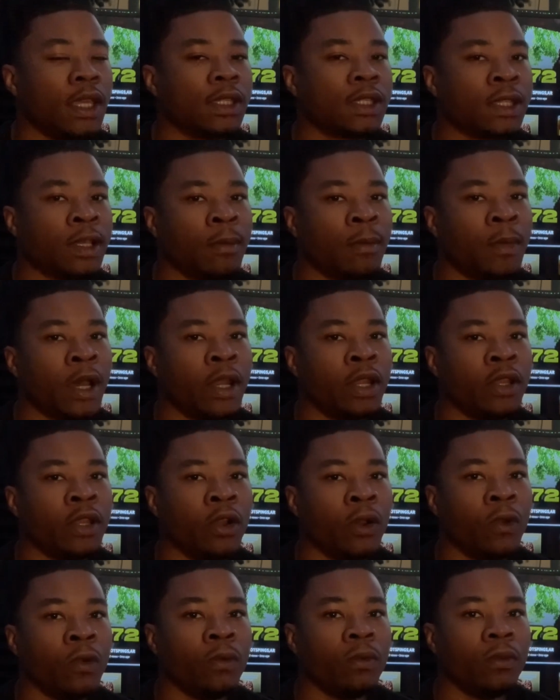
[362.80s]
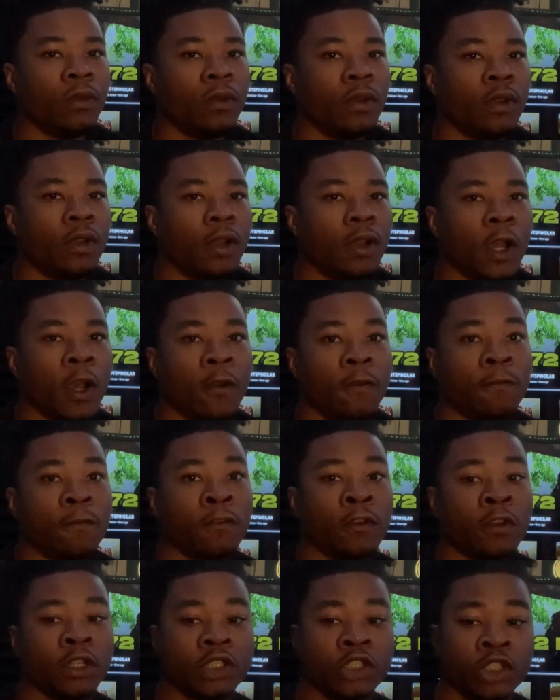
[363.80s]
somebody gonna
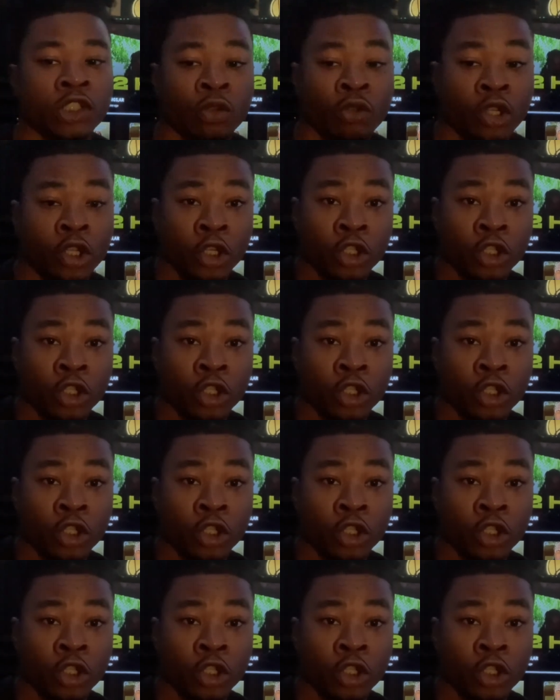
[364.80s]
upfront show you the